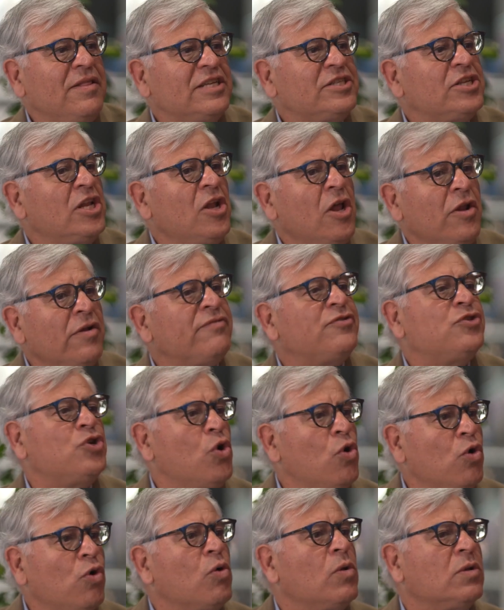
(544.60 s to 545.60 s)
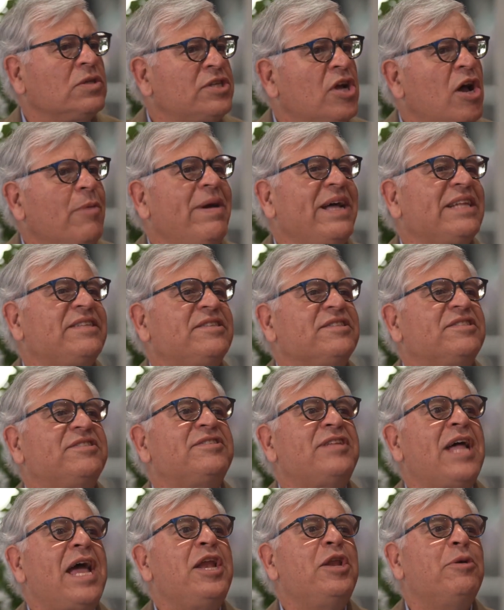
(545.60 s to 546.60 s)
There's a lot of talk also about
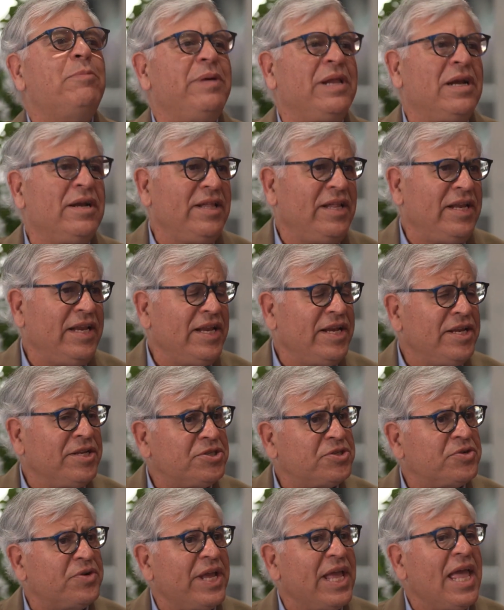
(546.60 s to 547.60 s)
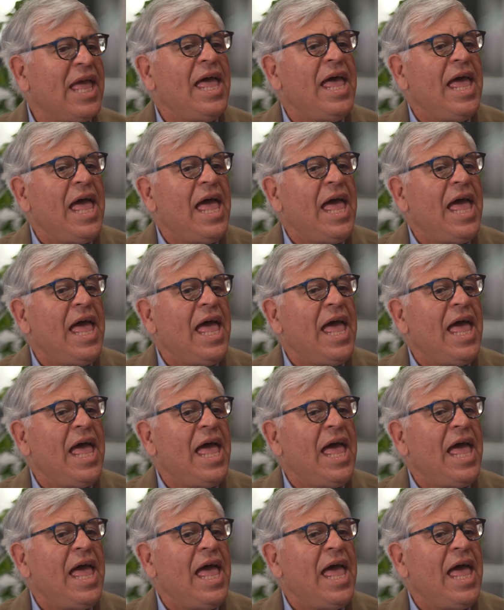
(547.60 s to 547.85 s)
sustainability in the industry.